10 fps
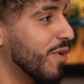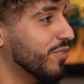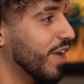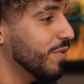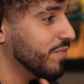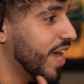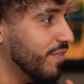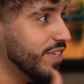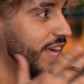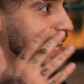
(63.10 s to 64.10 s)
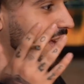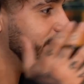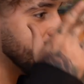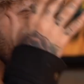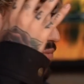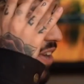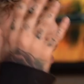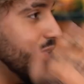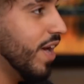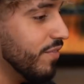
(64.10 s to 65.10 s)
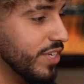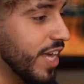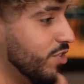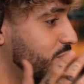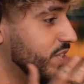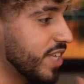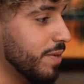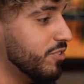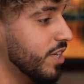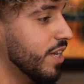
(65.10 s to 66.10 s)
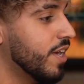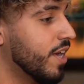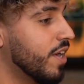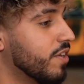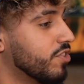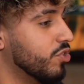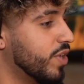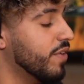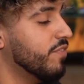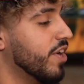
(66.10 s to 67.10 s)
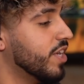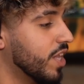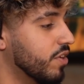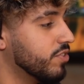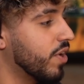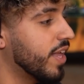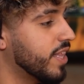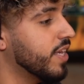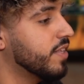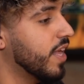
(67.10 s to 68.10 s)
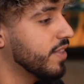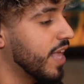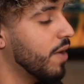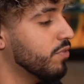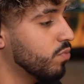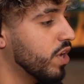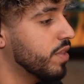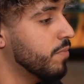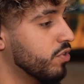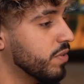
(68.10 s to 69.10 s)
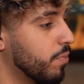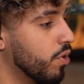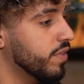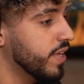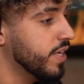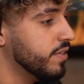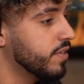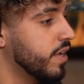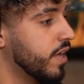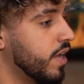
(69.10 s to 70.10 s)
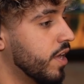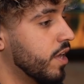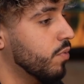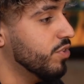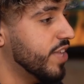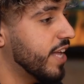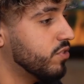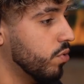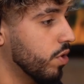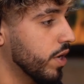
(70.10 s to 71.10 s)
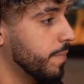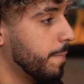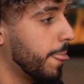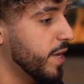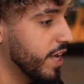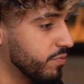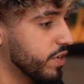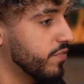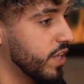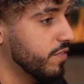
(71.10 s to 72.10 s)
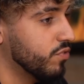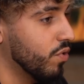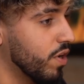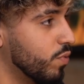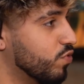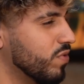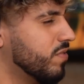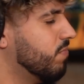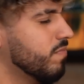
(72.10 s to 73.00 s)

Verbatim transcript: hotel rooms every mm. day, in the mm. same venue every day, doing the same shit. So you get very close. So I think that that was one of the most important things was that tour, the Death Race for Love tour, which was oh,